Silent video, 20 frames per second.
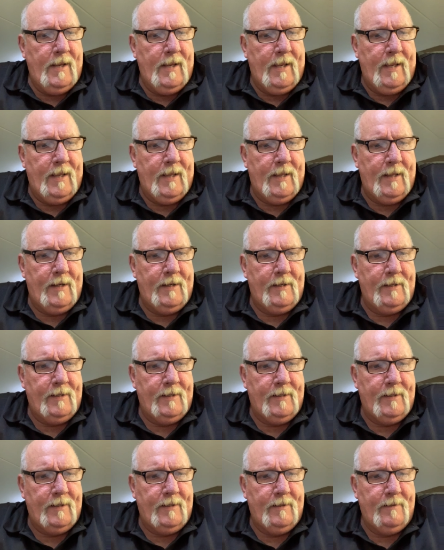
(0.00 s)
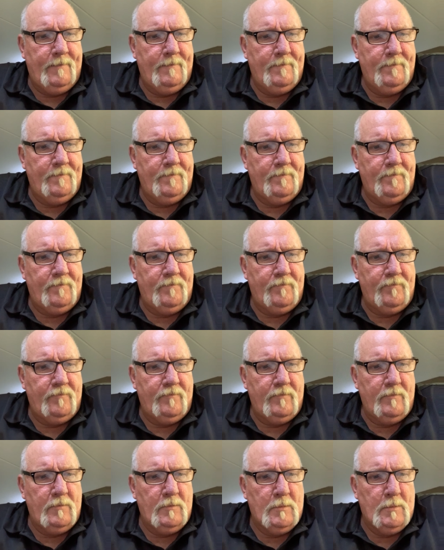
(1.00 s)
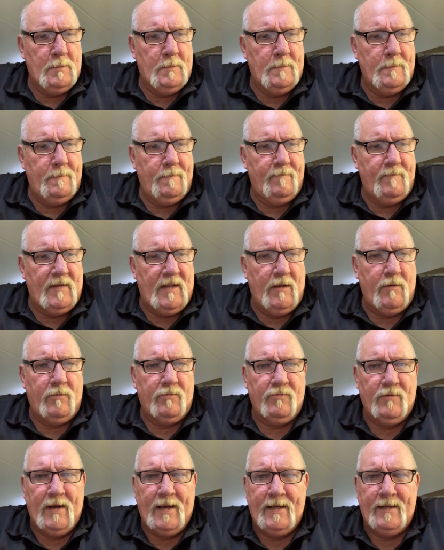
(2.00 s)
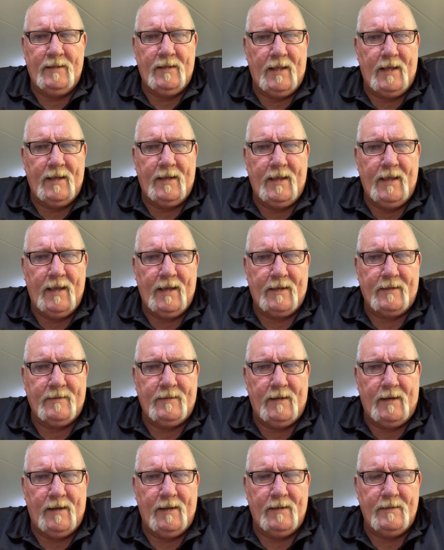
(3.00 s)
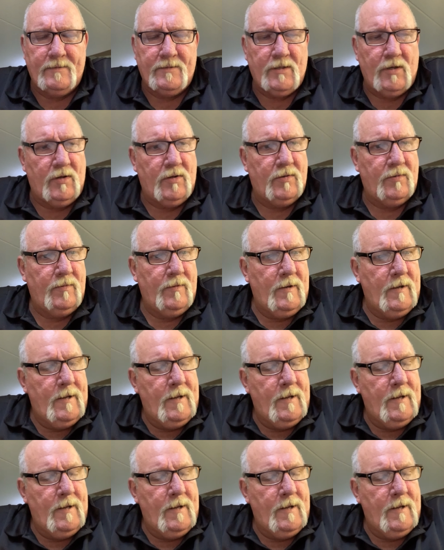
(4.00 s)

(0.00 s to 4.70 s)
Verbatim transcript: And uh, it rained like heck today. So